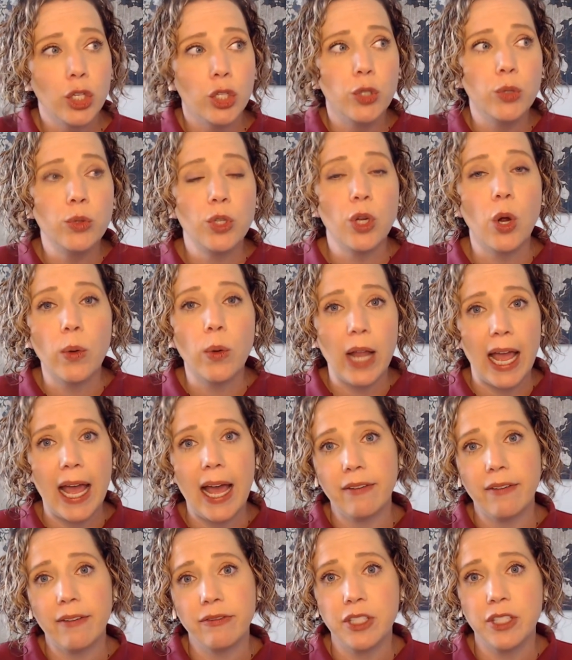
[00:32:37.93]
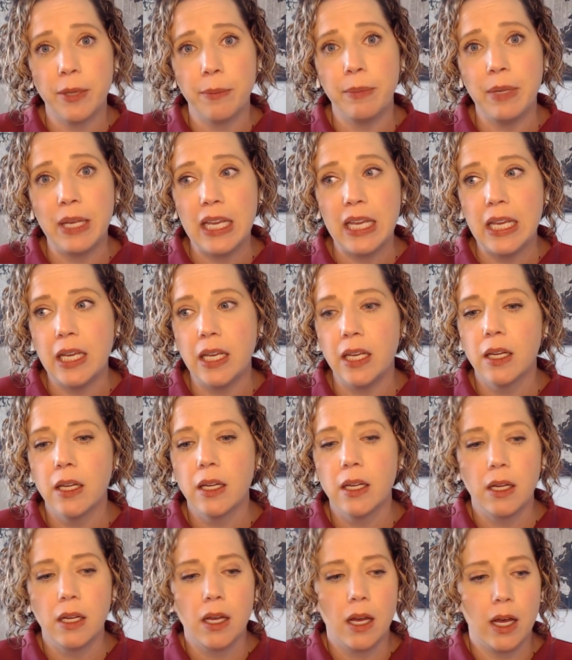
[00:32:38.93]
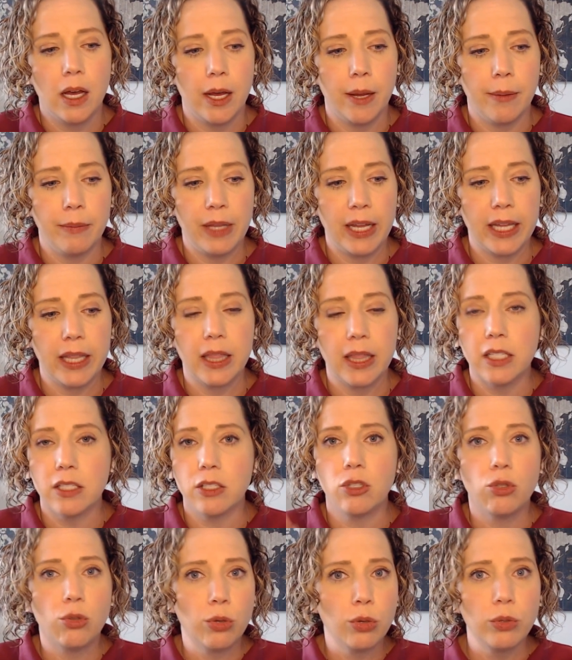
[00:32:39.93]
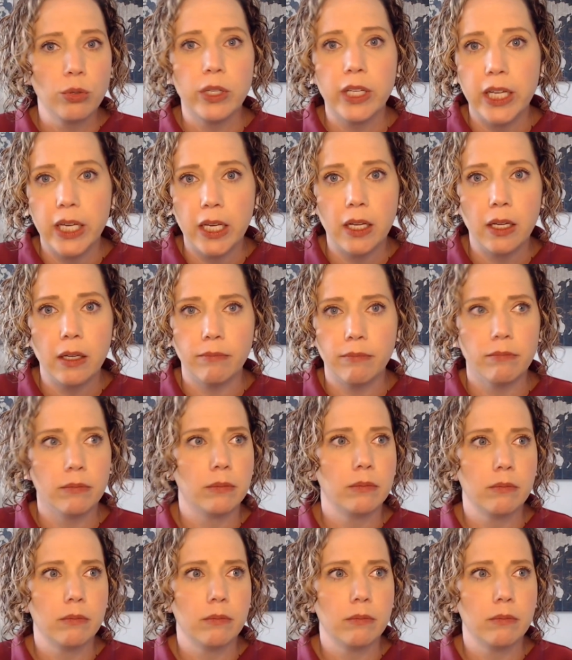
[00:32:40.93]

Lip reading: You don't have to be like this truly